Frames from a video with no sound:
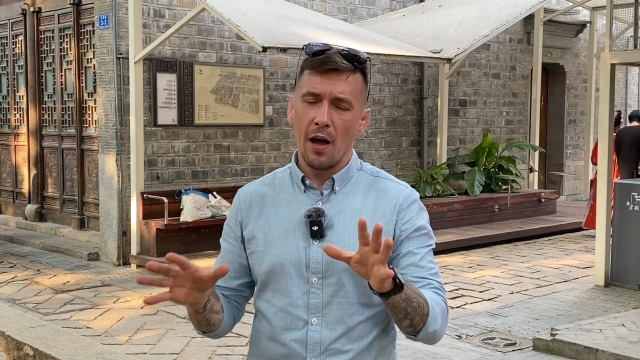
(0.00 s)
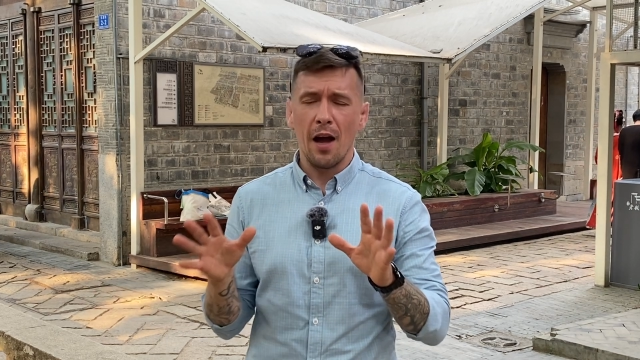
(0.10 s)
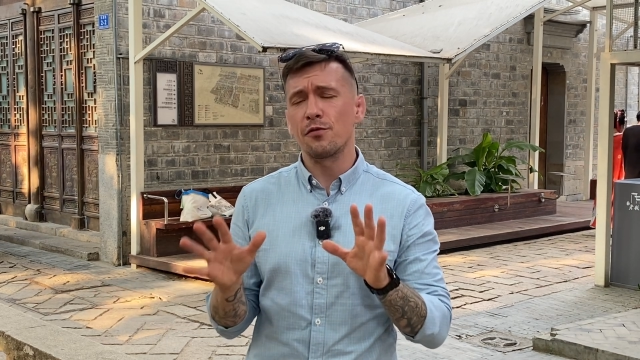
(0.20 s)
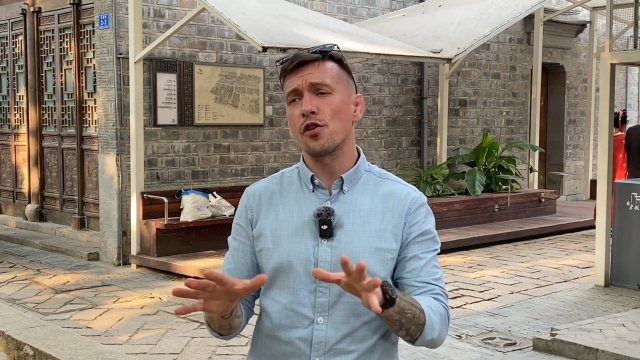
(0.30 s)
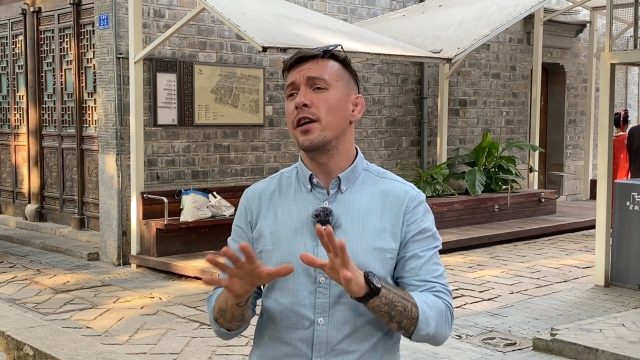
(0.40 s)

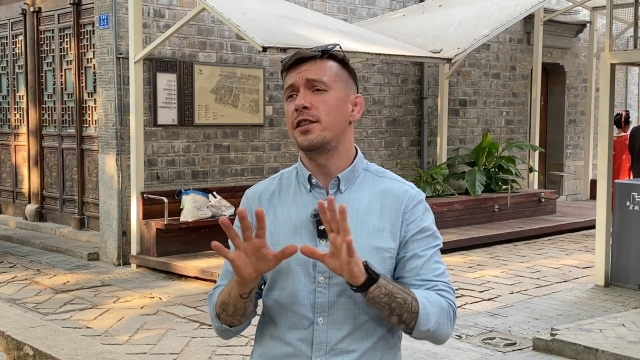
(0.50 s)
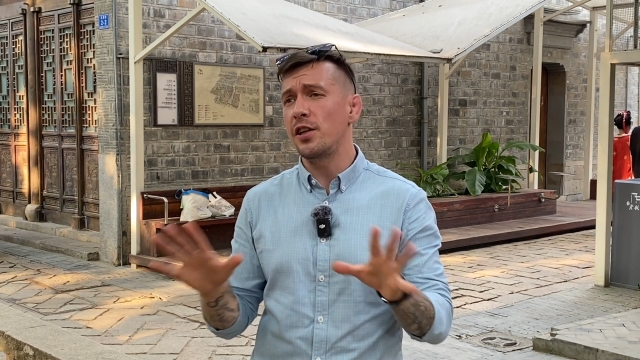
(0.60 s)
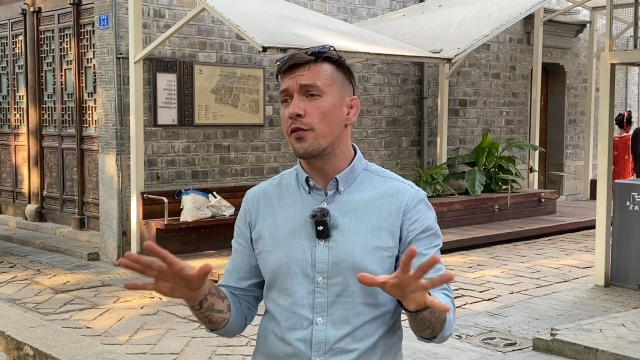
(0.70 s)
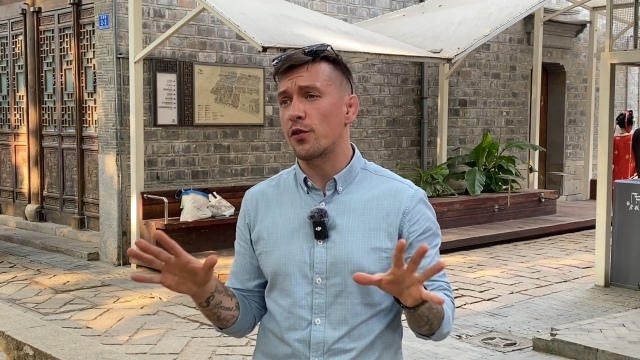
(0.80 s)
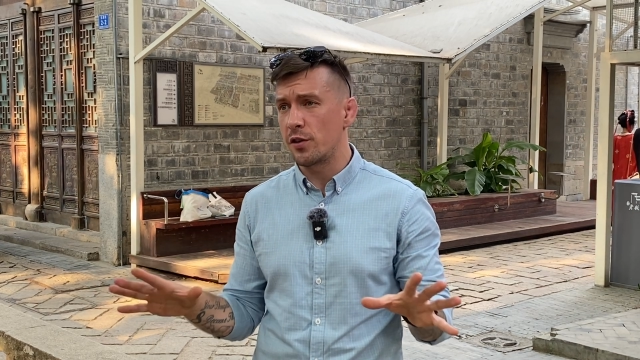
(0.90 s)
I've tried
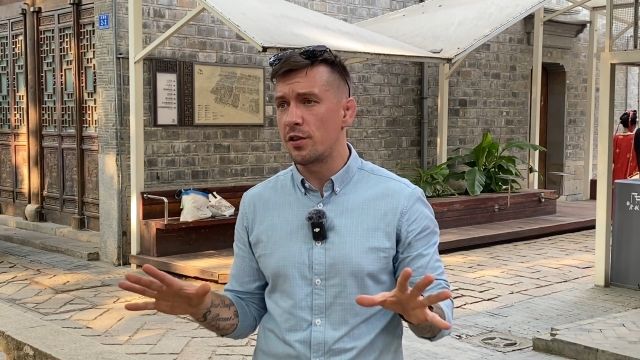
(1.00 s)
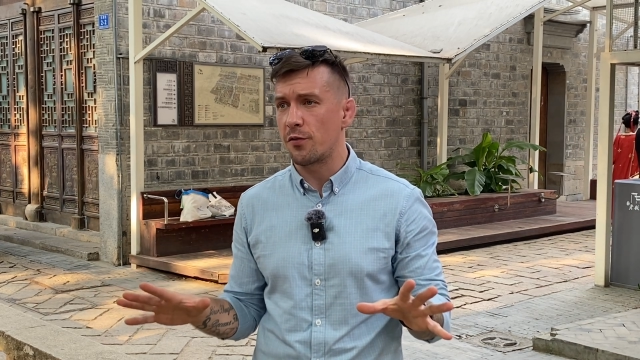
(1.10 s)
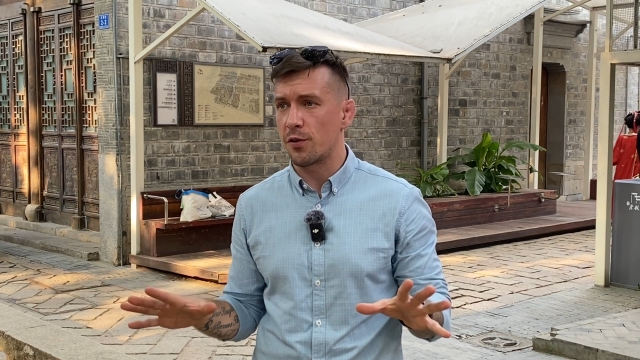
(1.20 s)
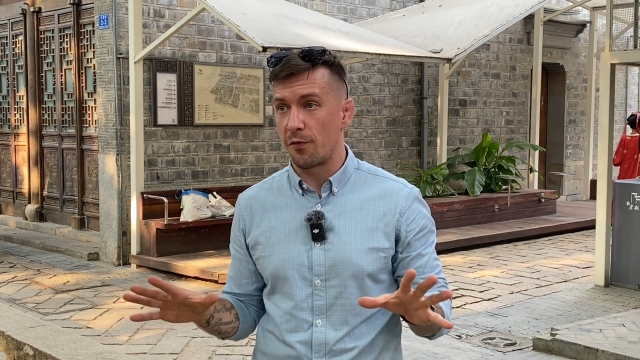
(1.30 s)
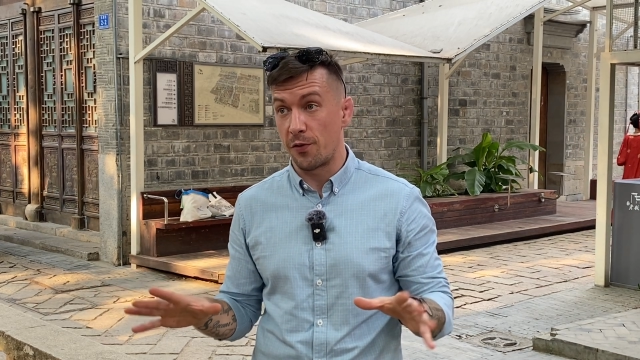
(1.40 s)

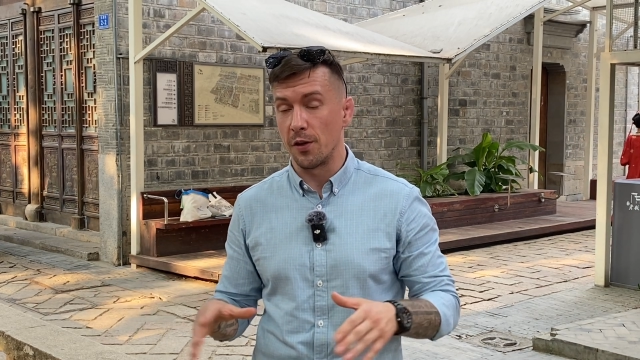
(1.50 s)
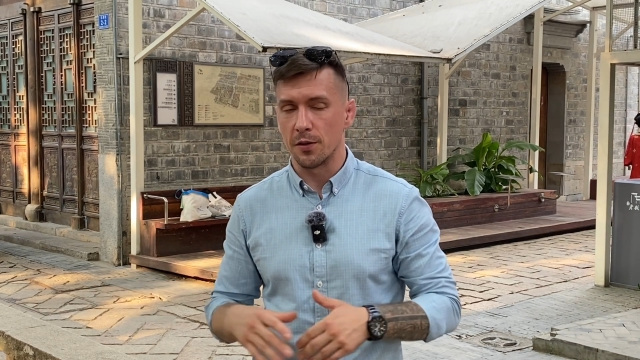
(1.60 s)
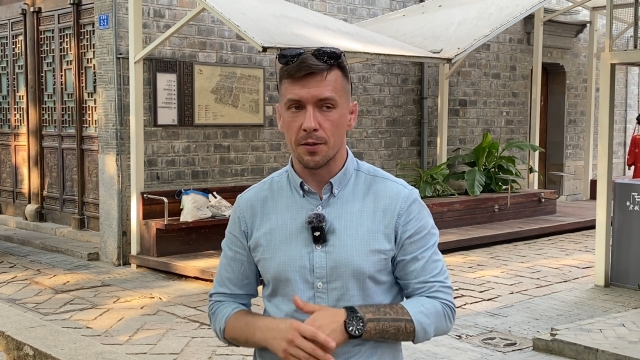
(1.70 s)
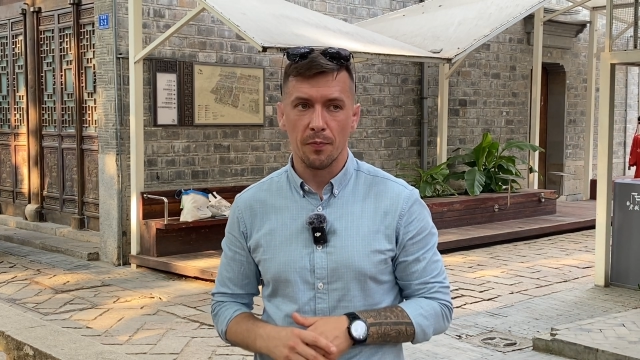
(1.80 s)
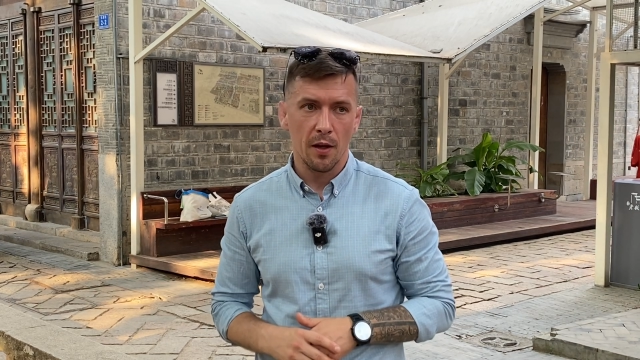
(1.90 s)
different fields.